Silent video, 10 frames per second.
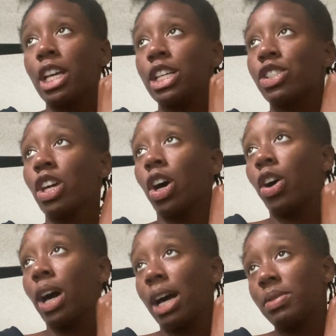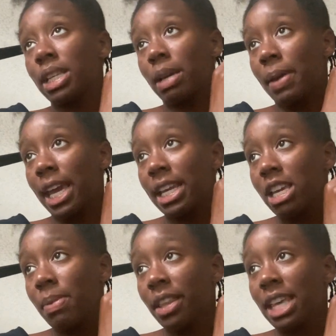So I was, like, panicky
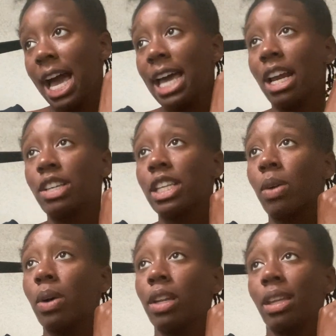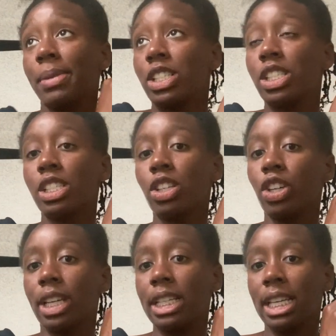about that. And I was like, well, let me just
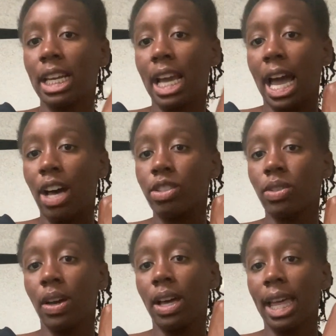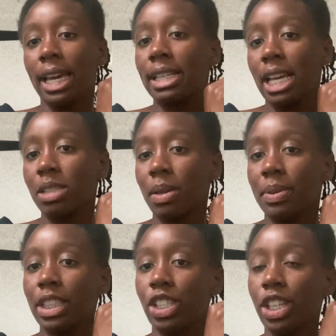look into getting a house. So, like, I text my
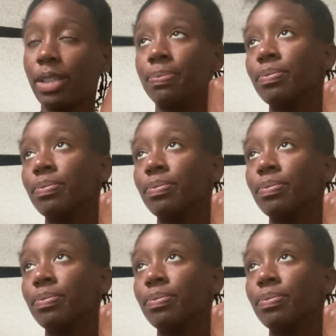realtor